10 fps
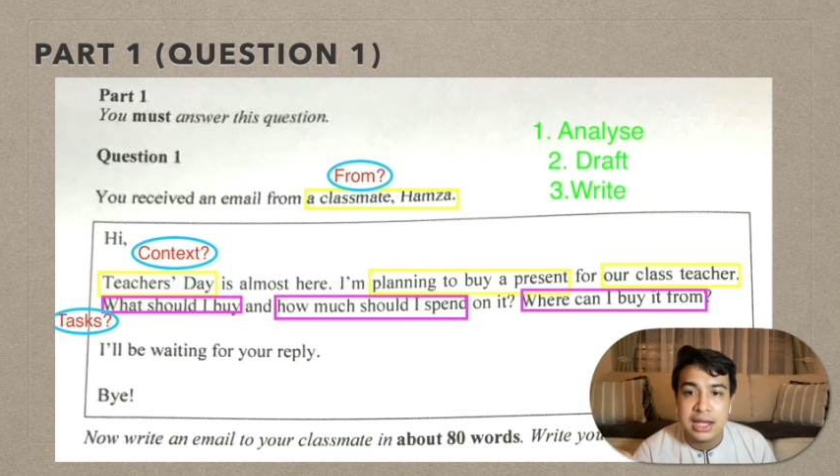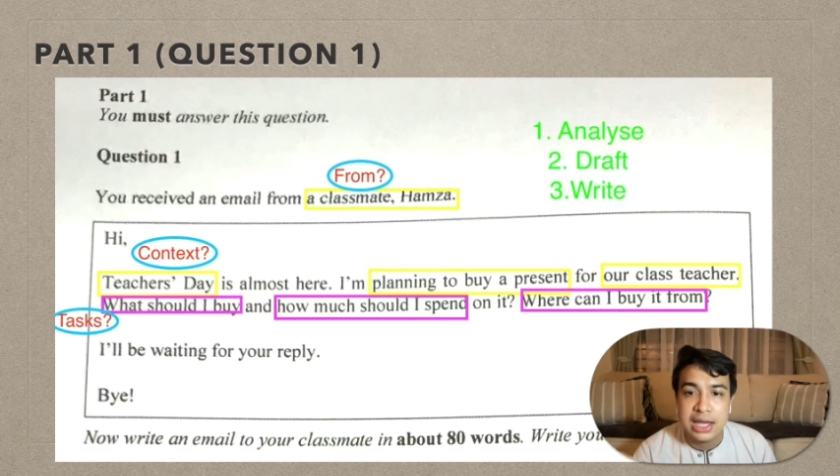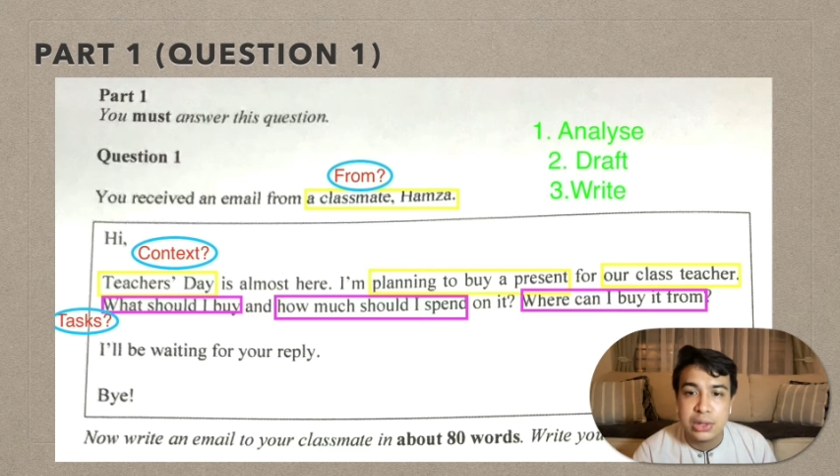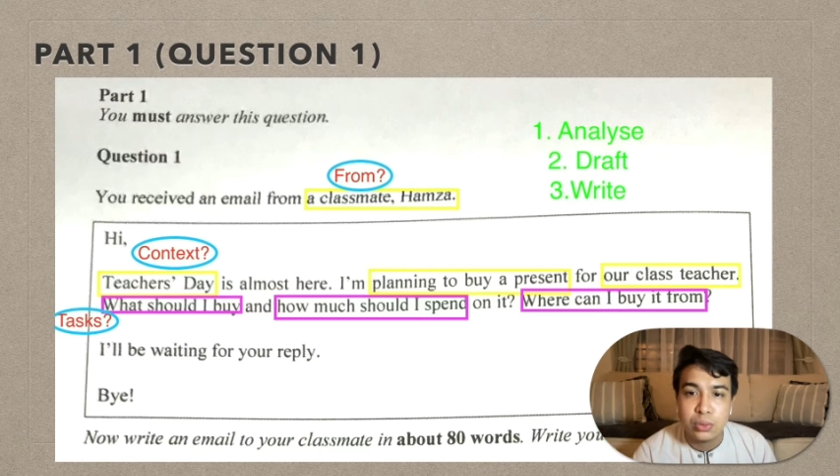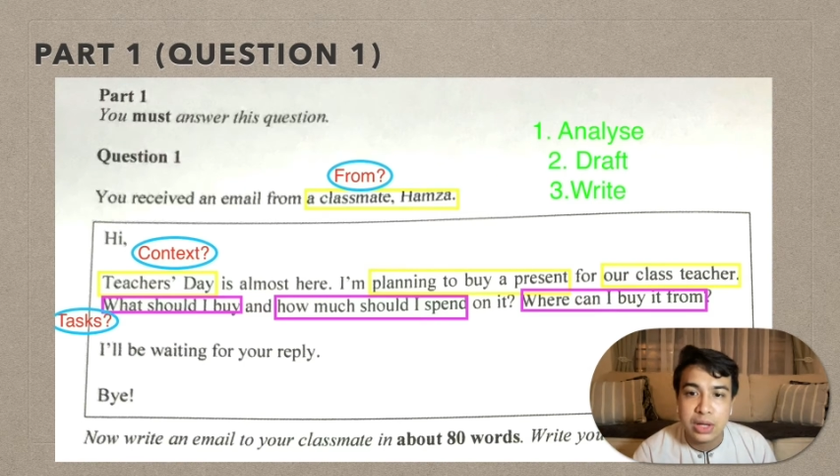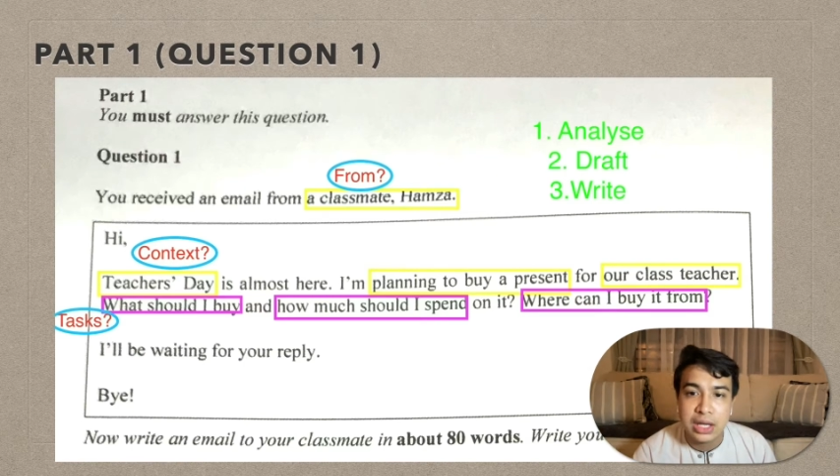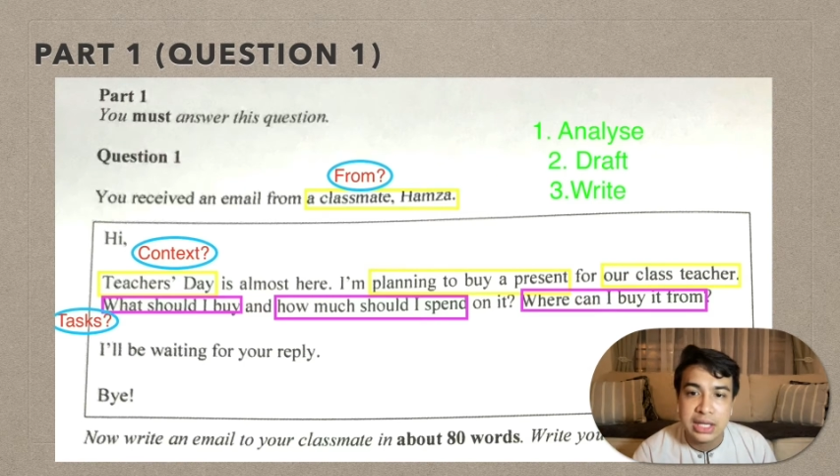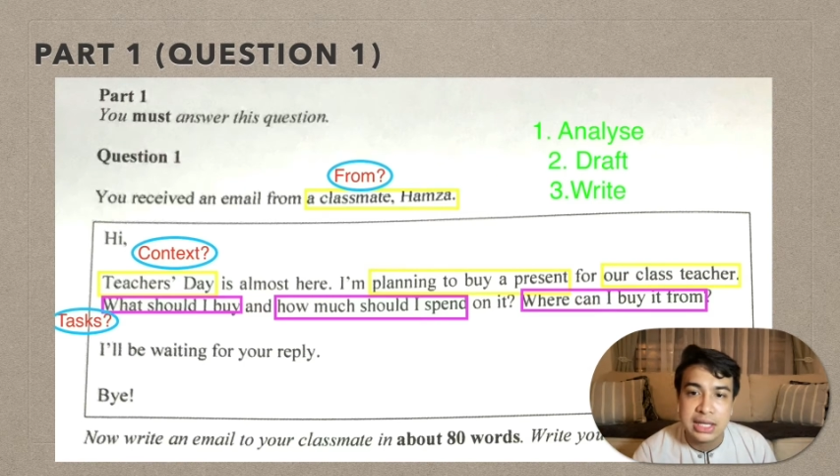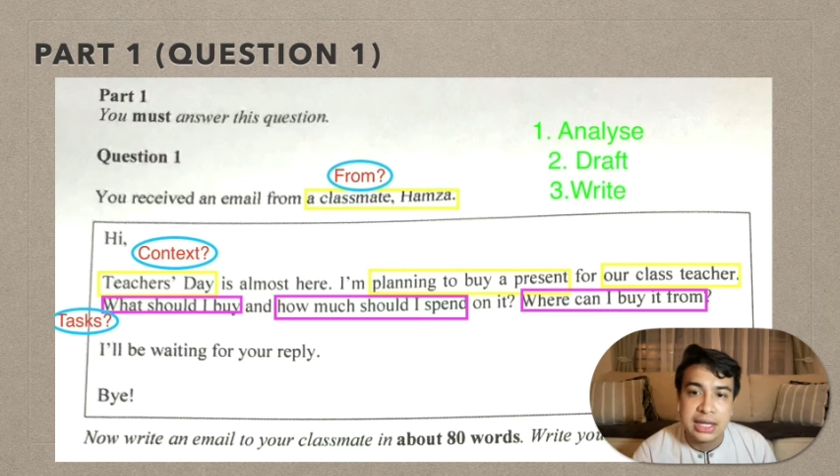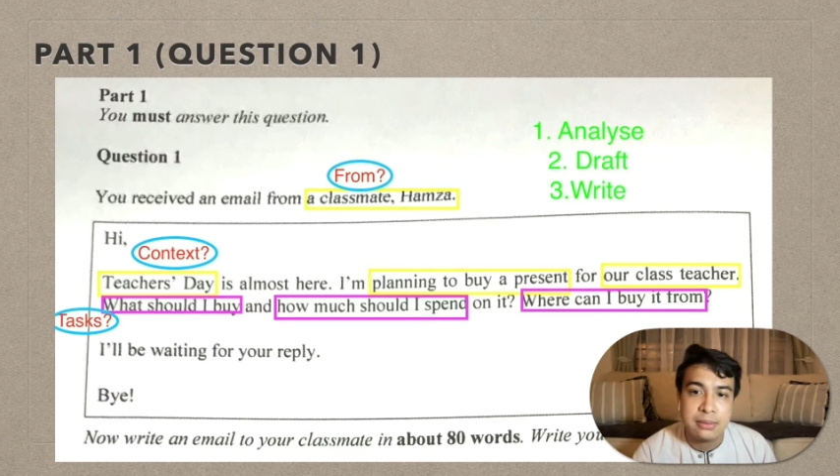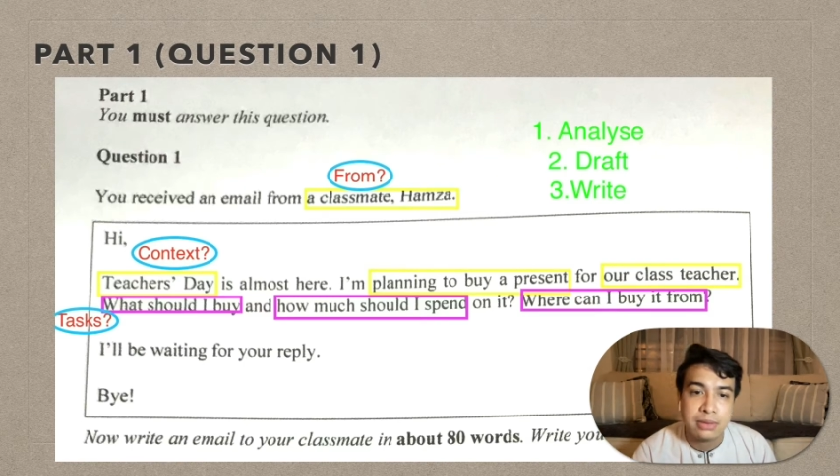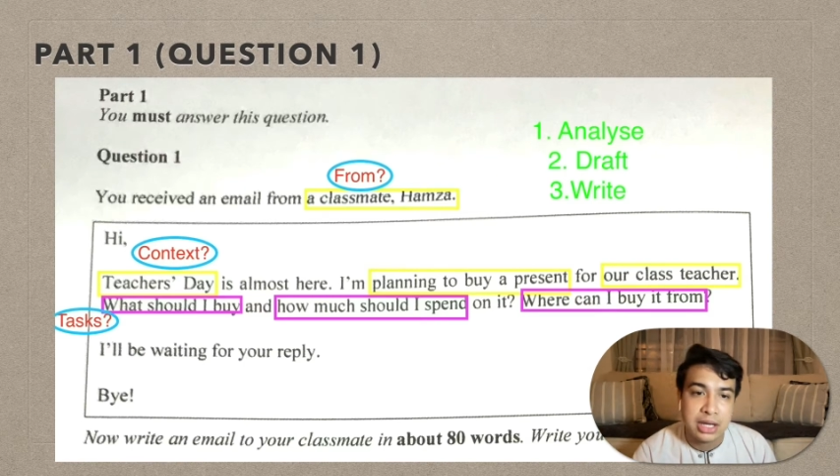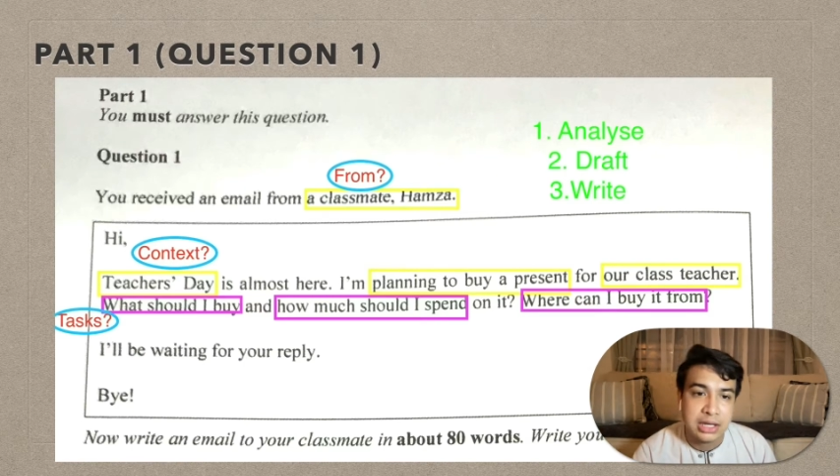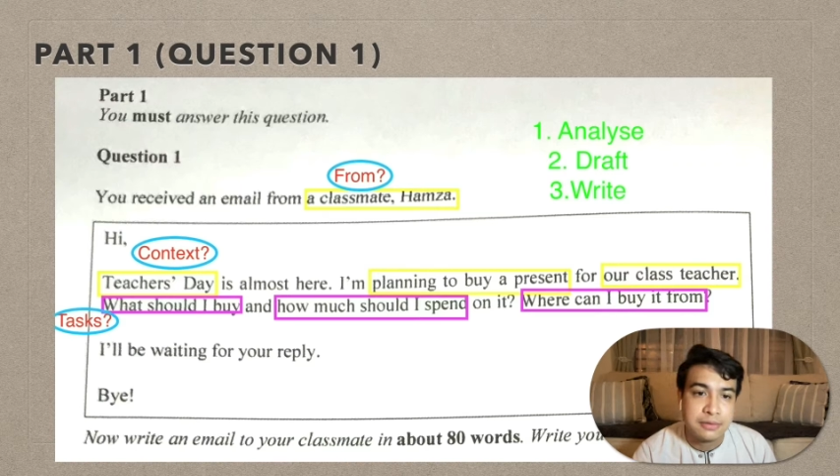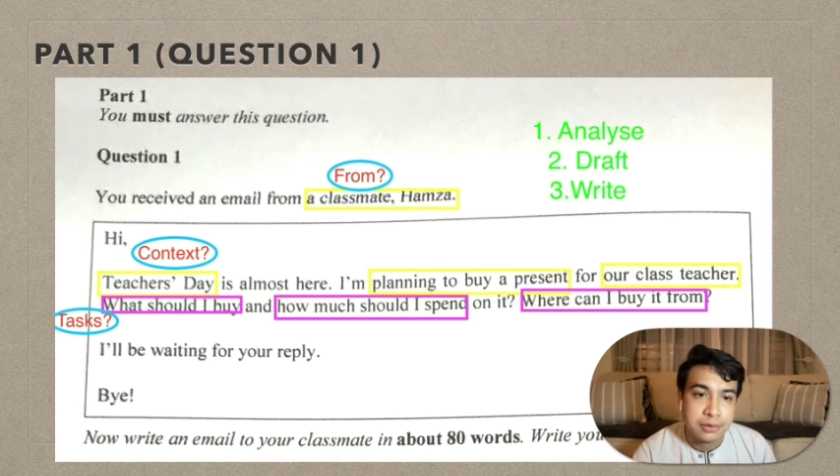And where he can buy it